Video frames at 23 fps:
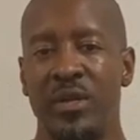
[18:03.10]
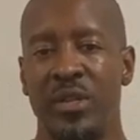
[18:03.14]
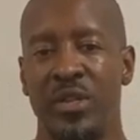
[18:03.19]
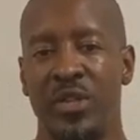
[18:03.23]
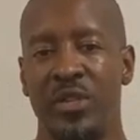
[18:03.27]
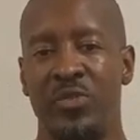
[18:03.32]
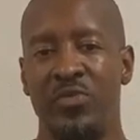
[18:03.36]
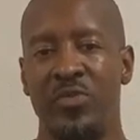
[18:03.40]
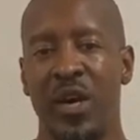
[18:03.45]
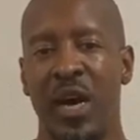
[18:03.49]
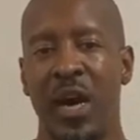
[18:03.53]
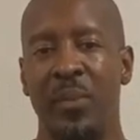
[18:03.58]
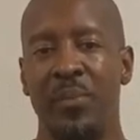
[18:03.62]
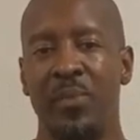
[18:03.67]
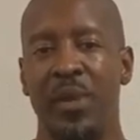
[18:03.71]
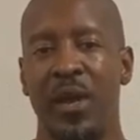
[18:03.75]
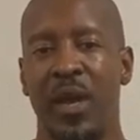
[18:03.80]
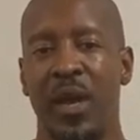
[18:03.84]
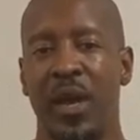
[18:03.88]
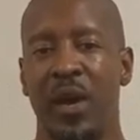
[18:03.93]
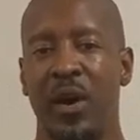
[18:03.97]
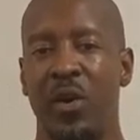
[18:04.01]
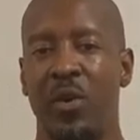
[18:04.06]
to drop
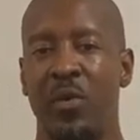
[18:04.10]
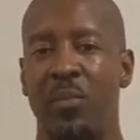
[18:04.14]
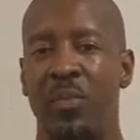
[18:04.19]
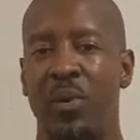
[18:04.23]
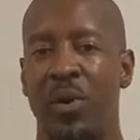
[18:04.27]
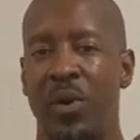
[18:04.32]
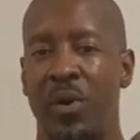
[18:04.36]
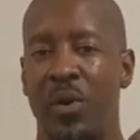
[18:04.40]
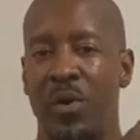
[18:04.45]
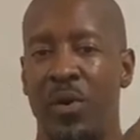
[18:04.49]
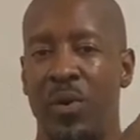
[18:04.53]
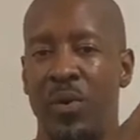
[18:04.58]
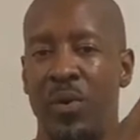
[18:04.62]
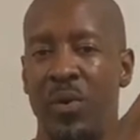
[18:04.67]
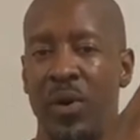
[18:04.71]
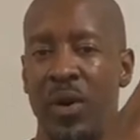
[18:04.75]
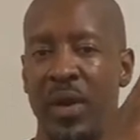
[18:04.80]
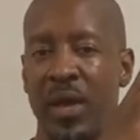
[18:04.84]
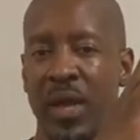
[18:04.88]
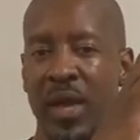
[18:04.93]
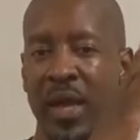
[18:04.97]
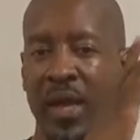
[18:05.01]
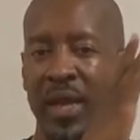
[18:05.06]
the
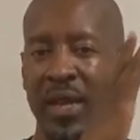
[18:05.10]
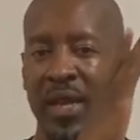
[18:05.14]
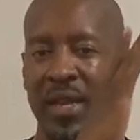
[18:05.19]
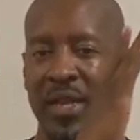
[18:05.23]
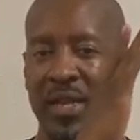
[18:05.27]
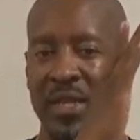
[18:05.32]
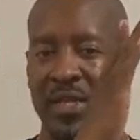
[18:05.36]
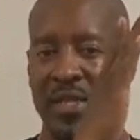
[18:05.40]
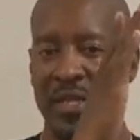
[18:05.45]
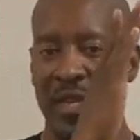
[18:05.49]
elbow and at the